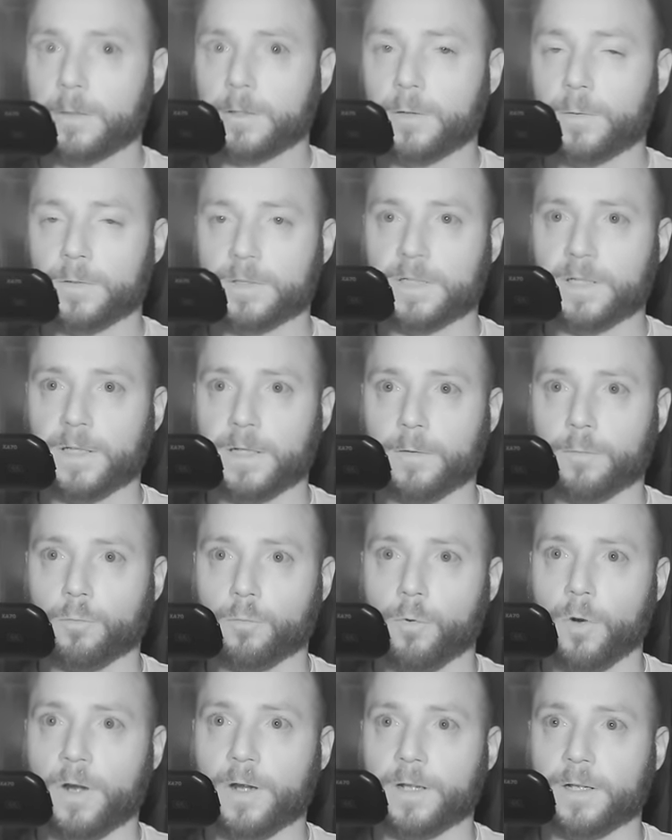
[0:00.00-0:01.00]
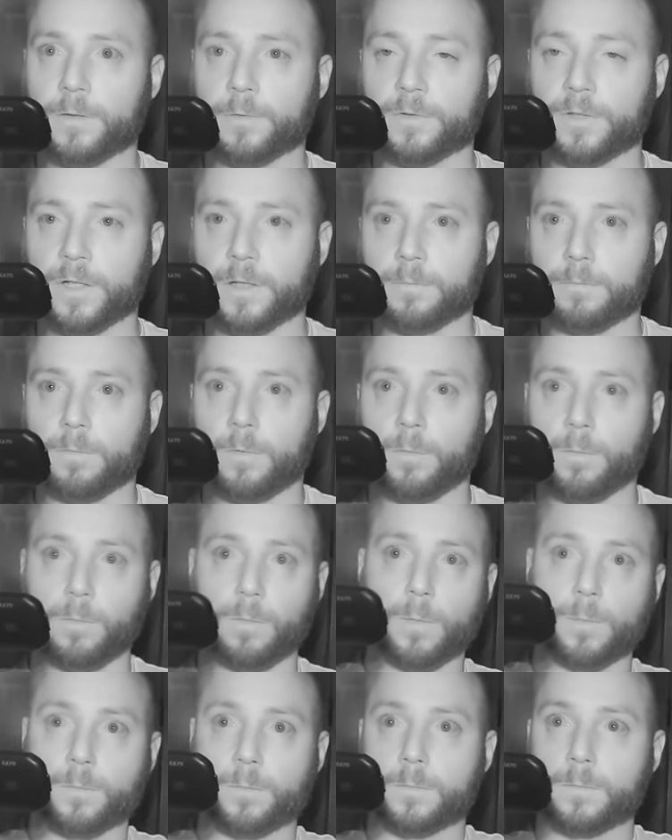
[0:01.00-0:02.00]
It was sounded like running. It was like boom,
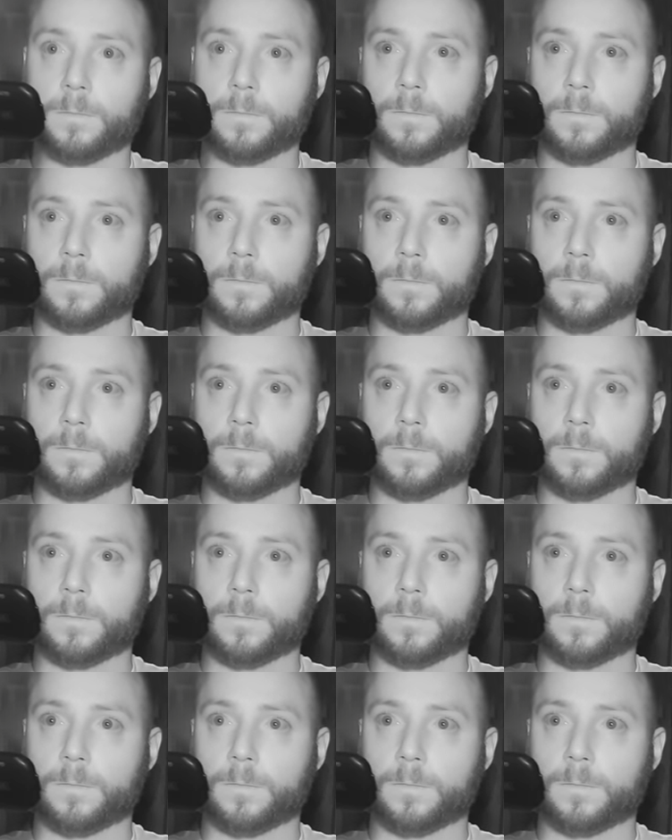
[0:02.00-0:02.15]
boom.